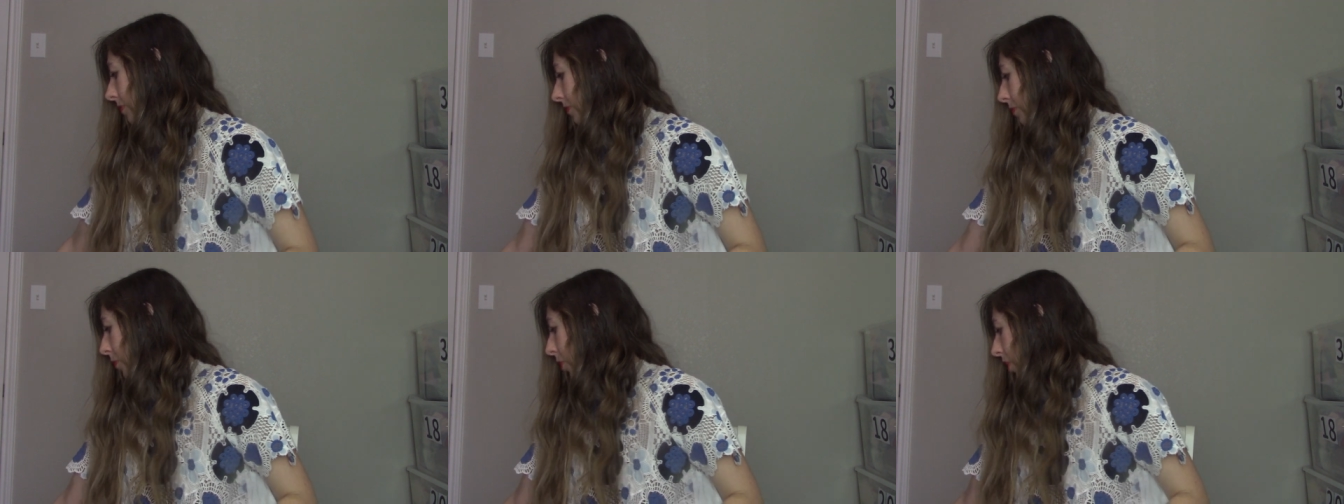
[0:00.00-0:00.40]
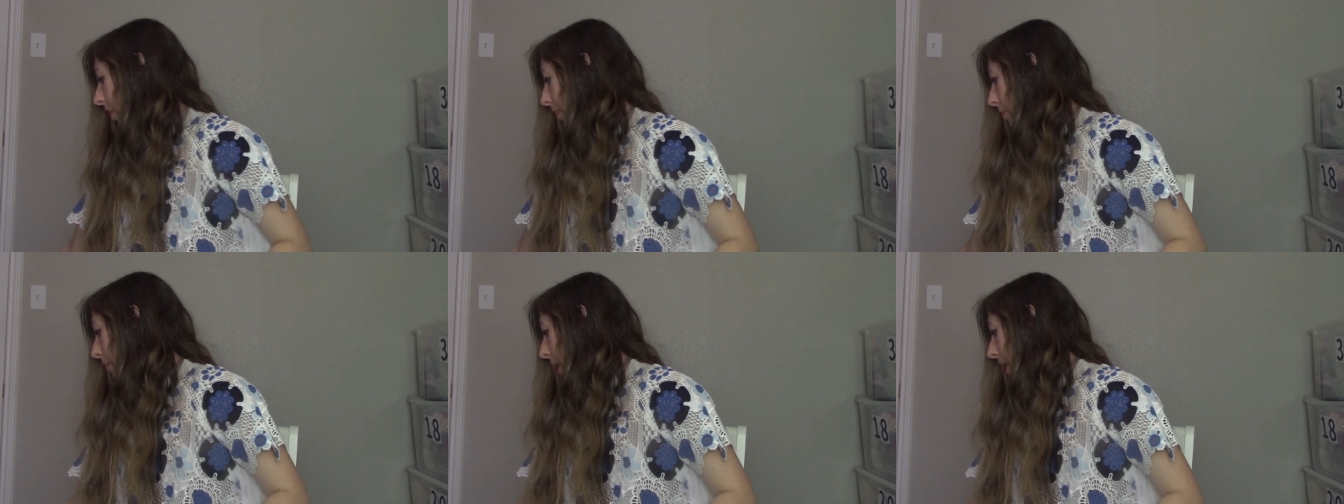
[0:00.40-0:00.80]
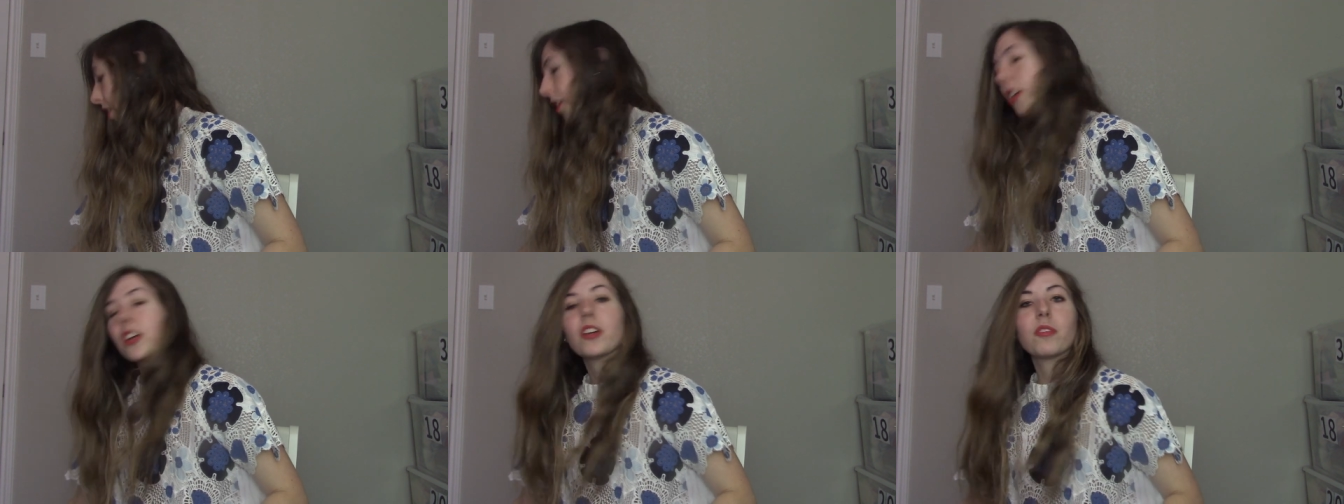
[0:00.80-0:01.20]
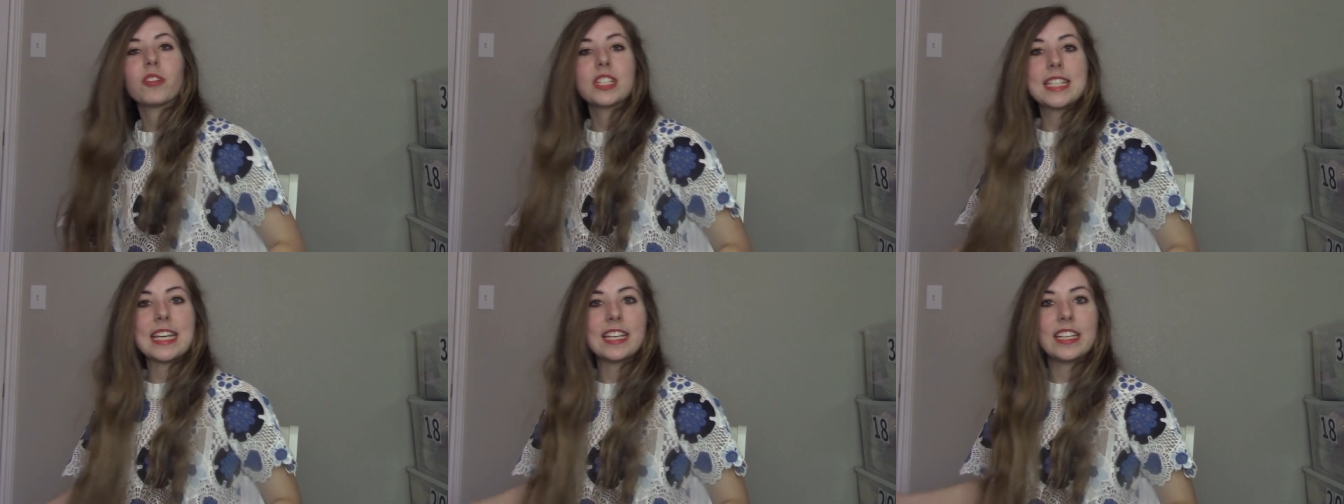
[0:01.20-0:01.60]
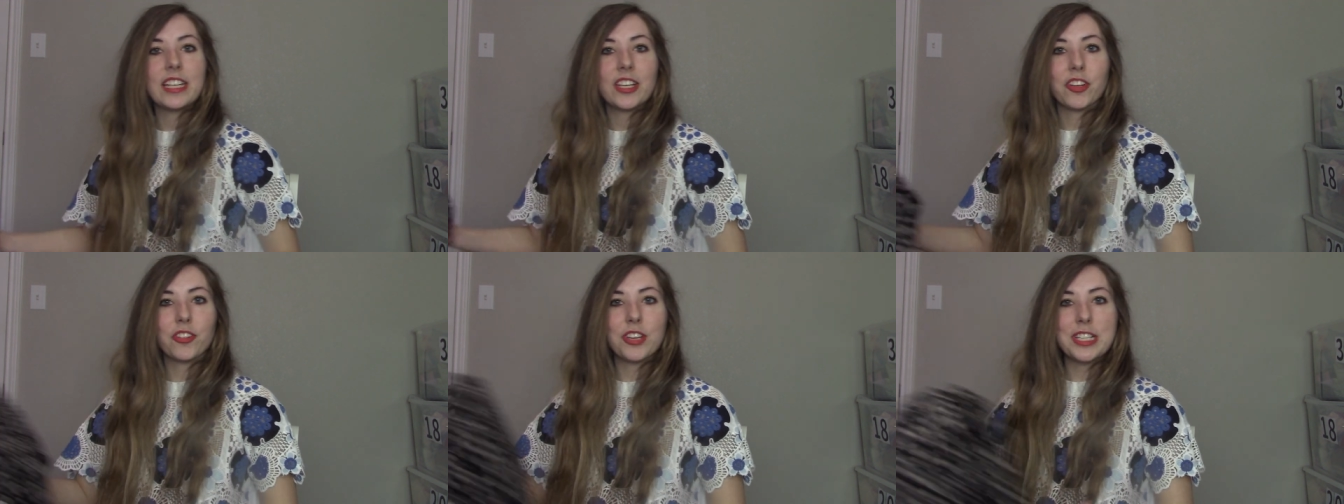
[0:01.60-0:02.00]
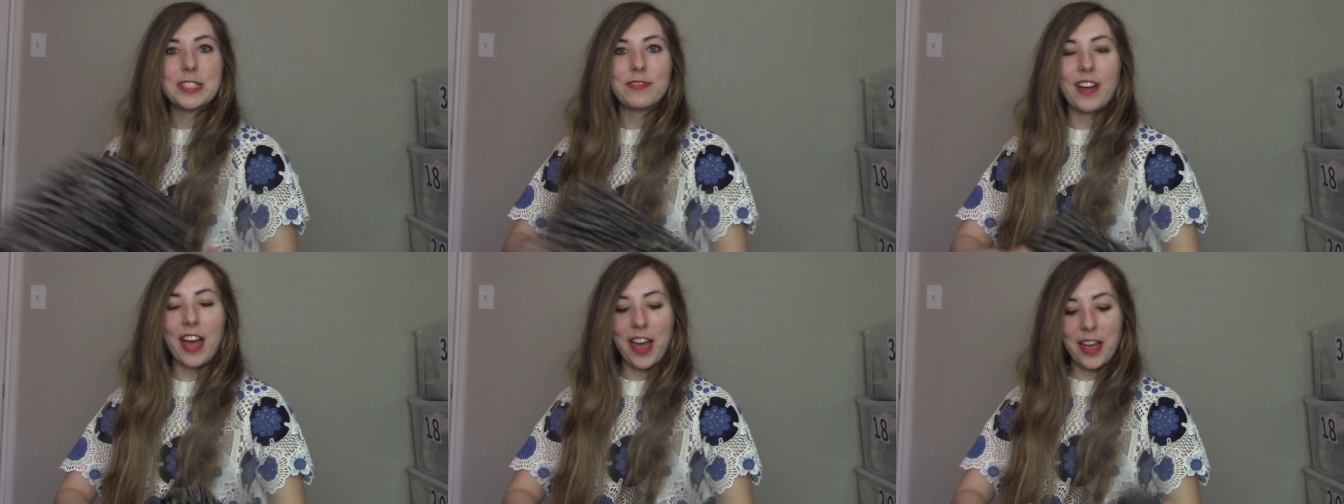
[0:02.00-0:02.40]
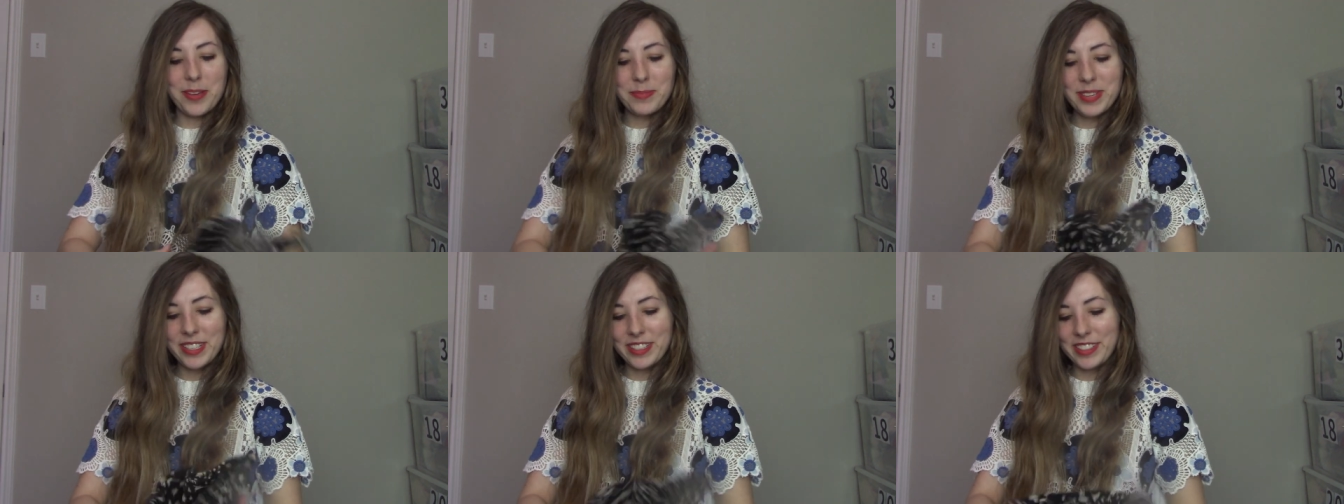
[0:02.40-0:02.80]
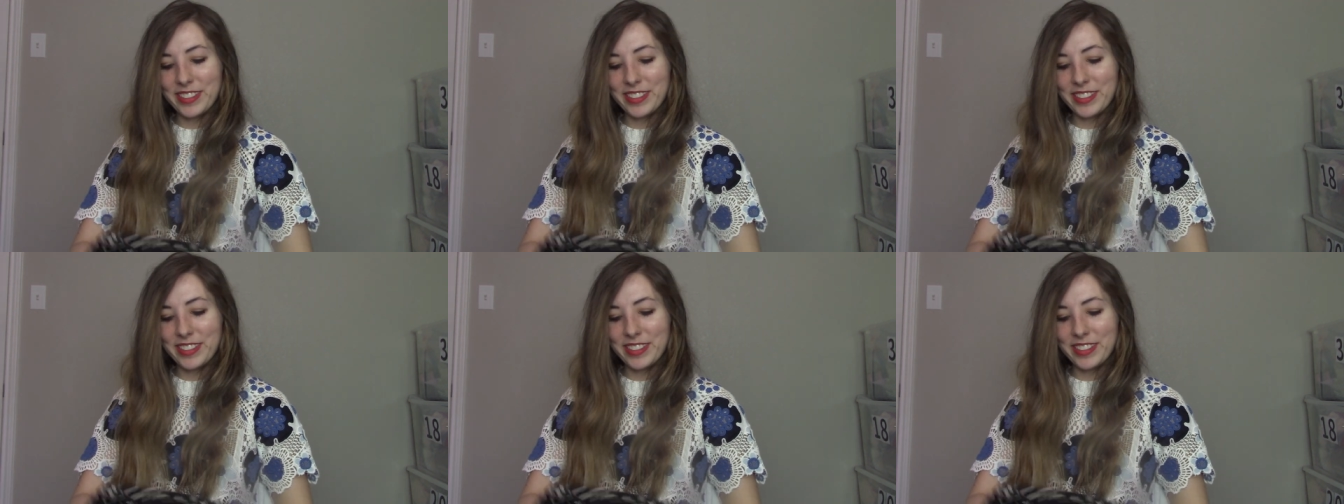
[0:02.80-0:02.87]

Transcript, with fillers: more modern Sandy and Grease vibe.